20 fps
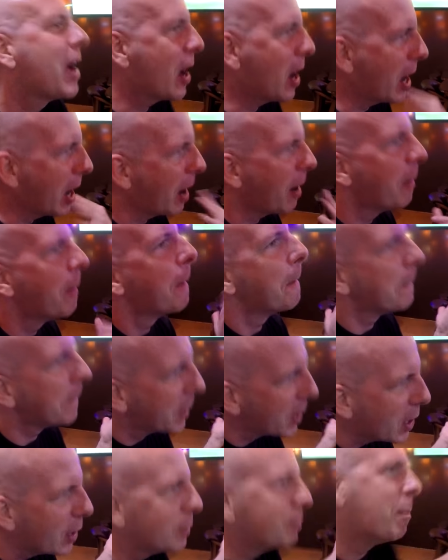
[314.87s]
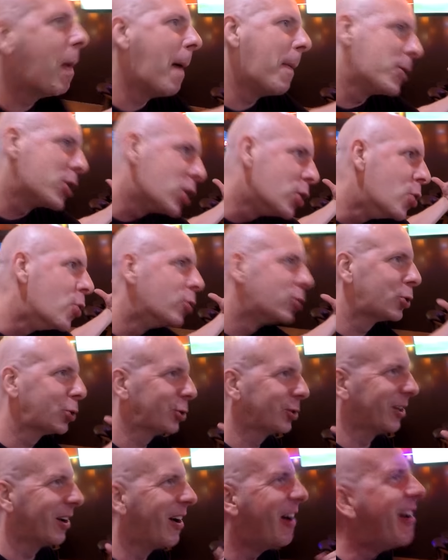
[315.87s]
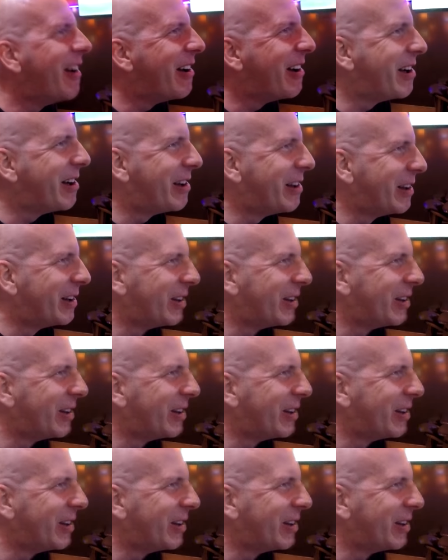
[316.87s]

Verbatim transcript: Sounds like a, my name's Baba Ganoush. It sounds like